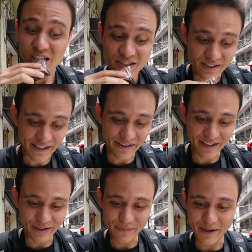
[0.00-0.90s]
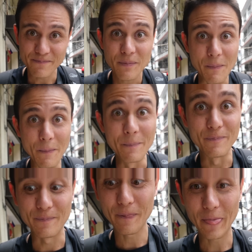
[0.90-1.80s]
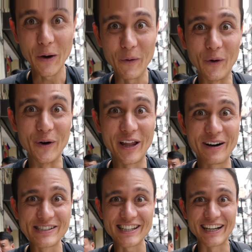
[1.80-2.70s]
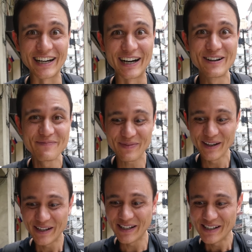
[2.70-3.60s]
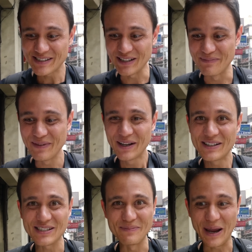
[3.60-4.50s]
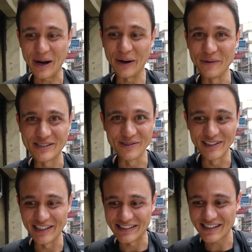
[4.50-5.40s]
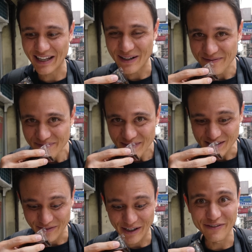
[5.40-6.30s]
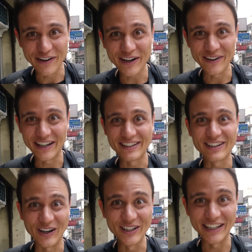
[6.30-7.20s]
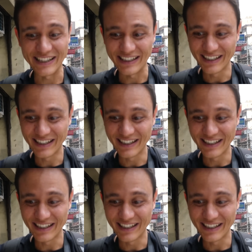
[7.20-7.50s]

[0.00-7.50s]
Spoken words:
so that you get a little bit, oh, that was like some air was released. That it's very fragrant and garlicky.